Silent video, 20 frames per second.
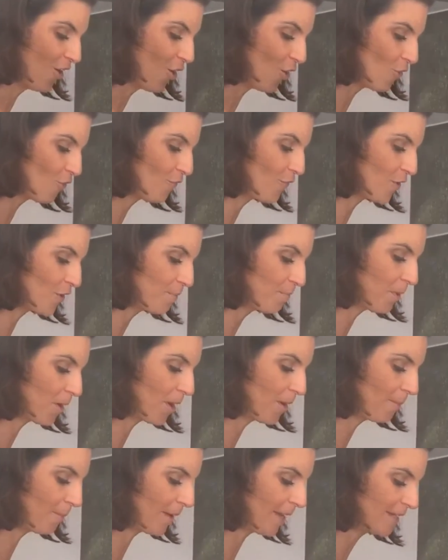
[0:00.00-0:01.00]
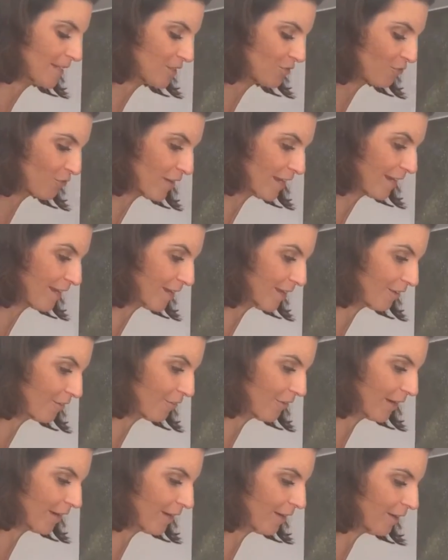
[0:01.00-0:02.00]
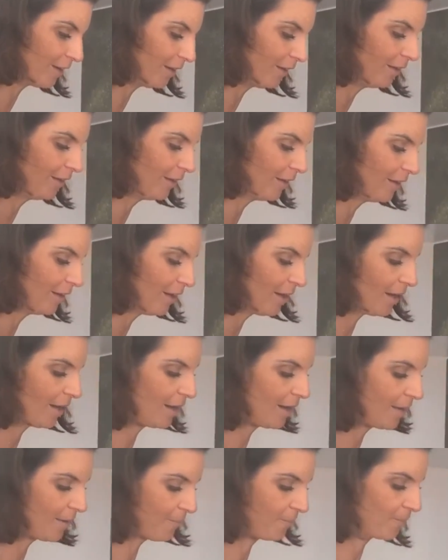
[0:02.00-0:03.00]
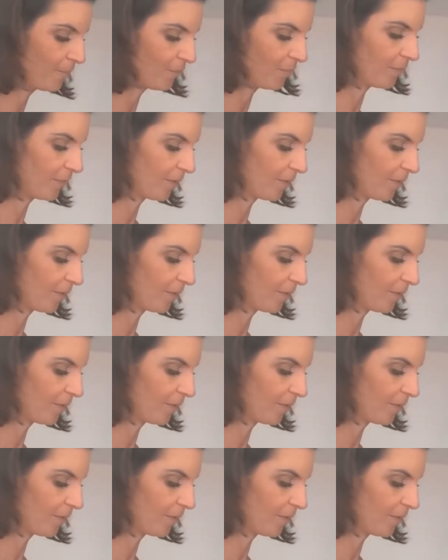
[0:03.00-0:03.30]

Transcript: whole food, plant-based, real, real um,